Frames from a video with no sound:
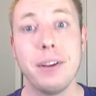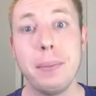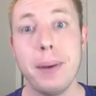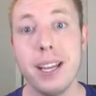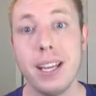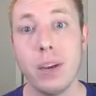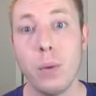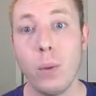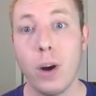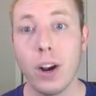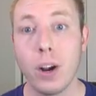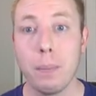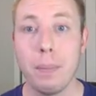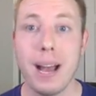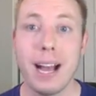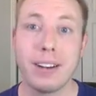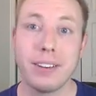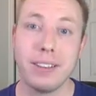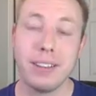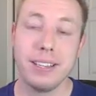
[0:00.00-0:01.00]
everybody, and welcome
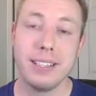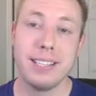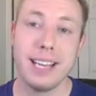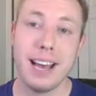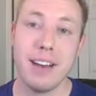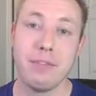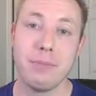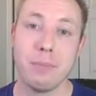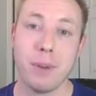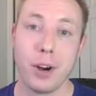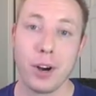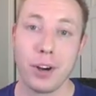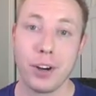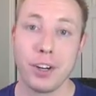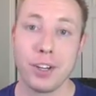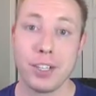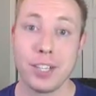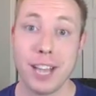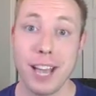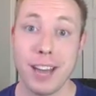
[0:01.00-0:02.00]
back to the Dev
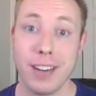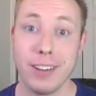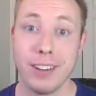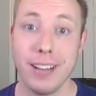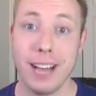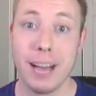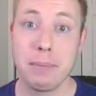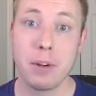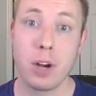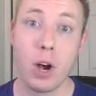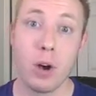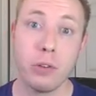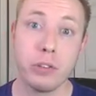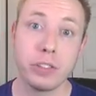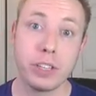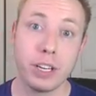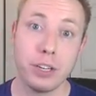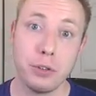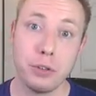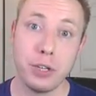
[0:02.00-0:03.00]
Marketer channel. I'm your
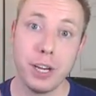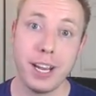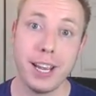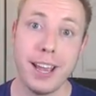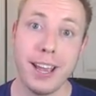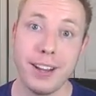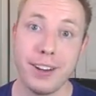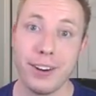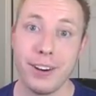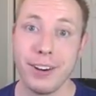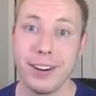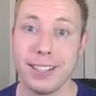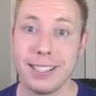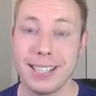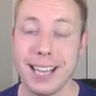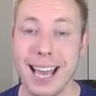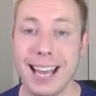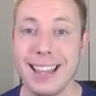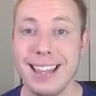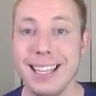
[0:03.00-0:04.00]
host, J.A.
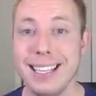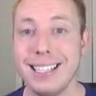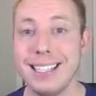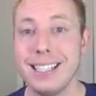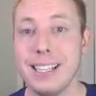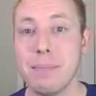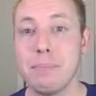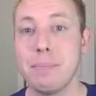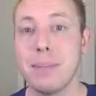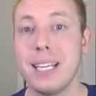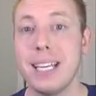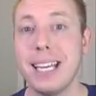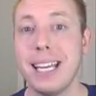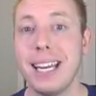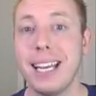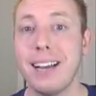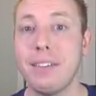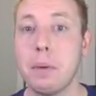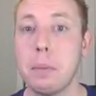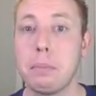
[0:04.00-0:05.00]
Curtis, and this is the
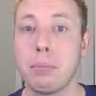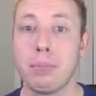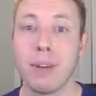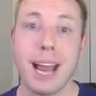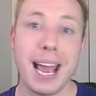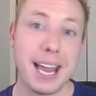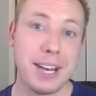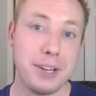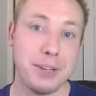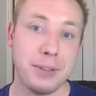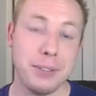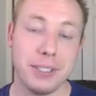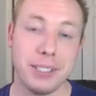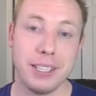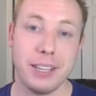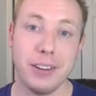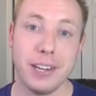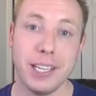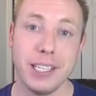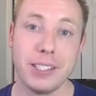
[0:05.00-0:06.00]
beginning of a brand new
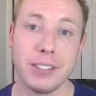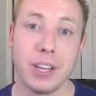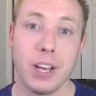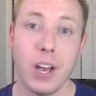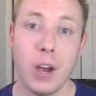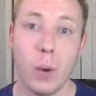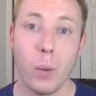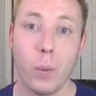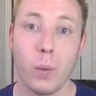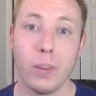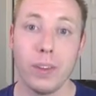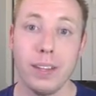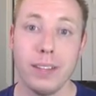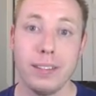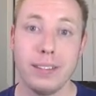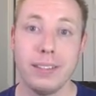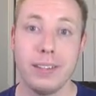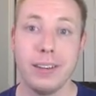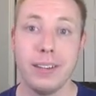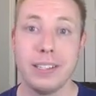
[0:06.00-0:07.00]
series.
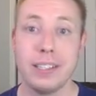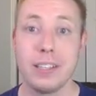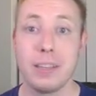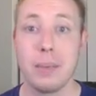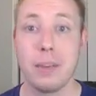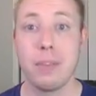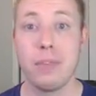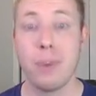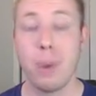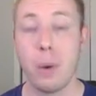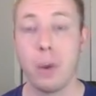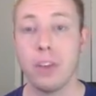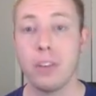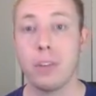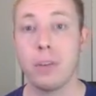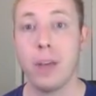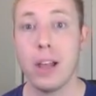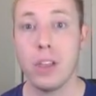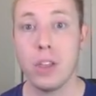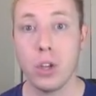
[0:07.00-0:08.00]
This series is going to be focused
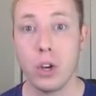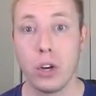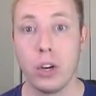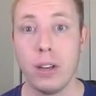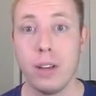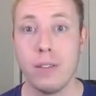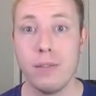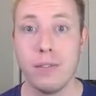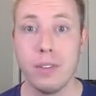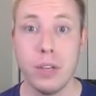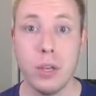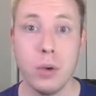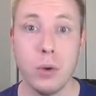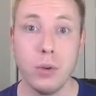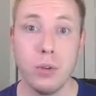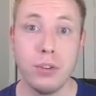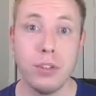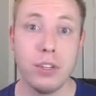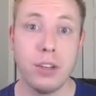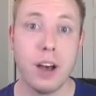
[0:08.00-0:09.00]
around learning
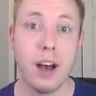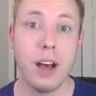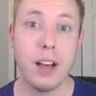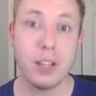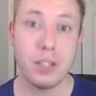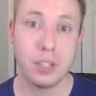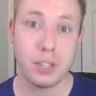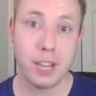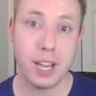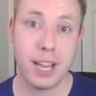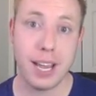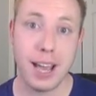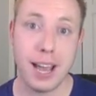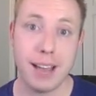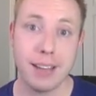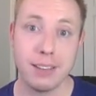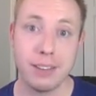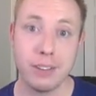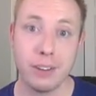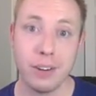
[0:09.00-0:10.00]

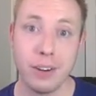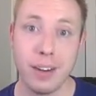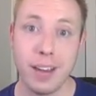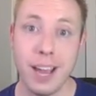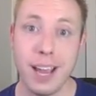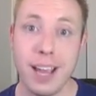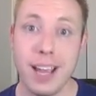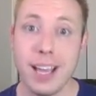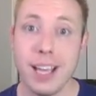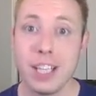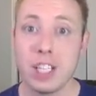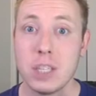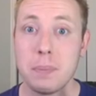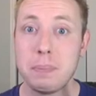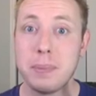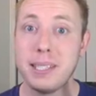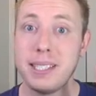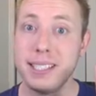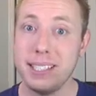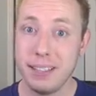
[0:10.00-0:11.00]
Vue.js, okay?
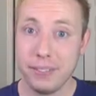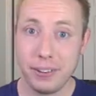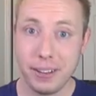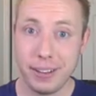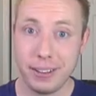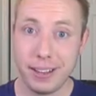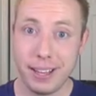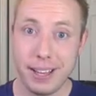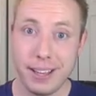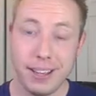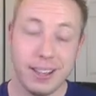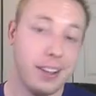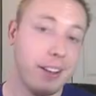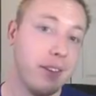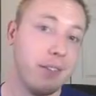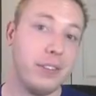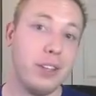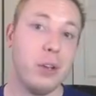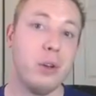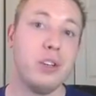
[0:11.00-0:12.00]
Specifically,
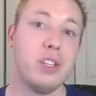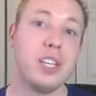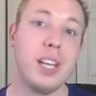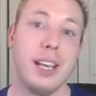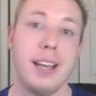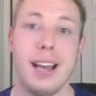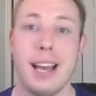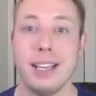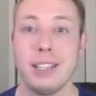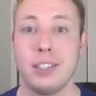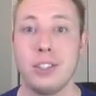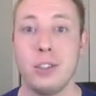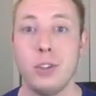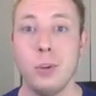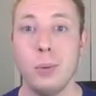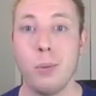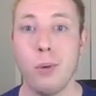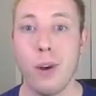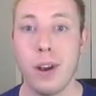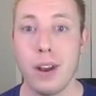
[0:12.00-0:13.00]
Vue.js
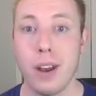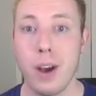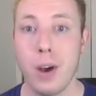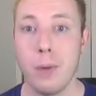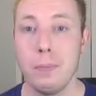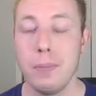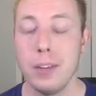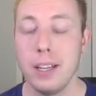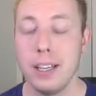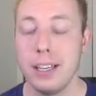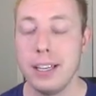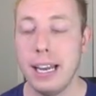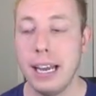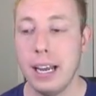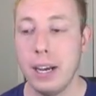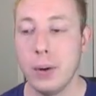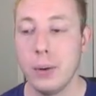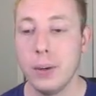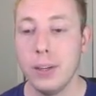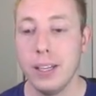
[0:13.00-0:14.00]
2.0.
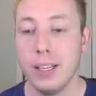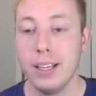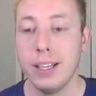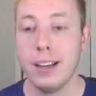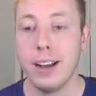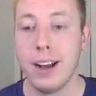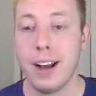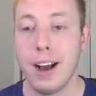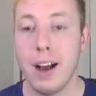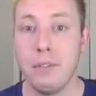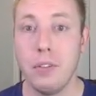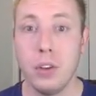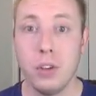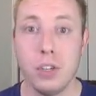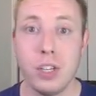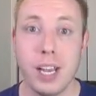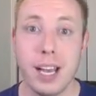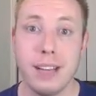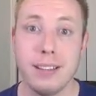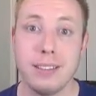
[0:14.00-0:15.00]
Now,
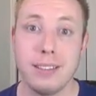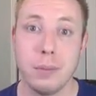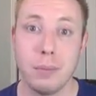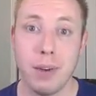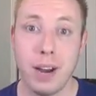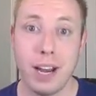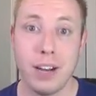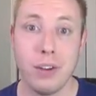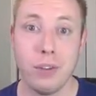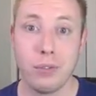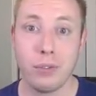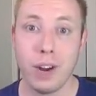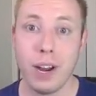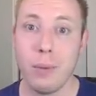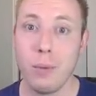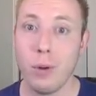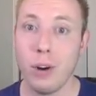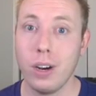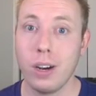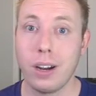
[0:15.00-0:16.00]
Vue.js is a brand new
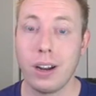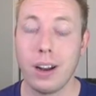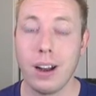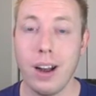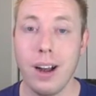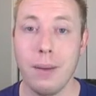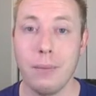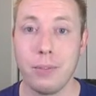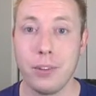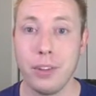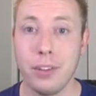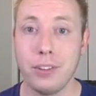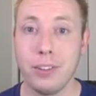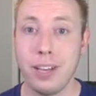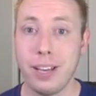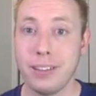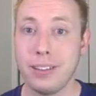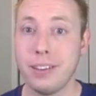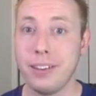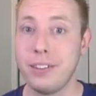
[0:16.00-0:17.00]
framework. For those of
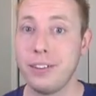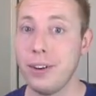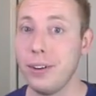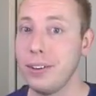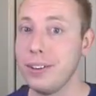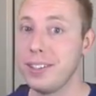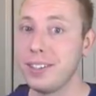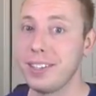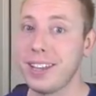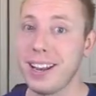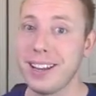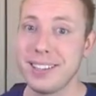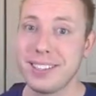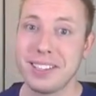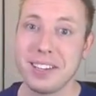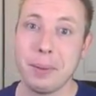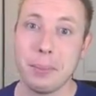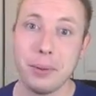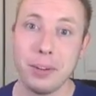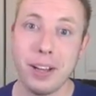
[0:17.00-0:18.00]
you guys that don't just kind of
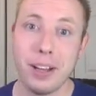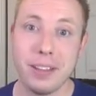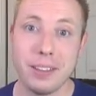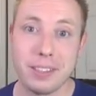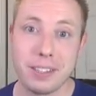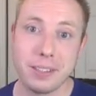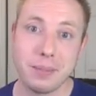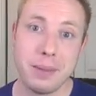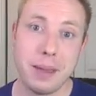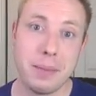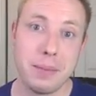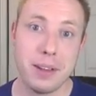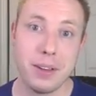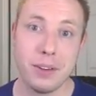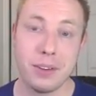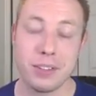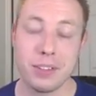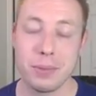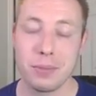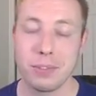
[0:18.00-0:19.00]
stumbled on this because maybe
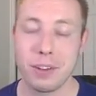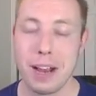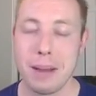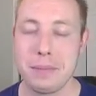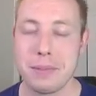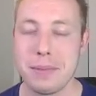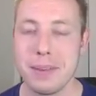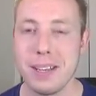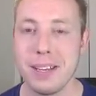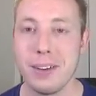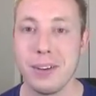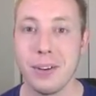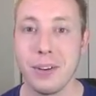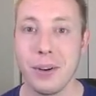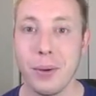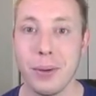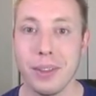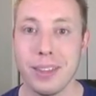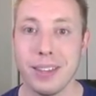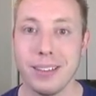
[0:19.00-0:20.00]
you're subscribed to me, you don't
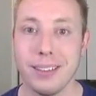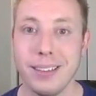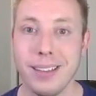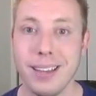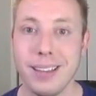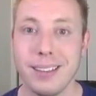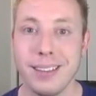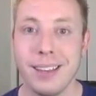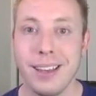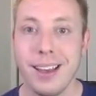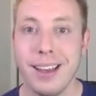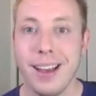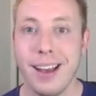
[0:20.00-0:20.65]
know what this is.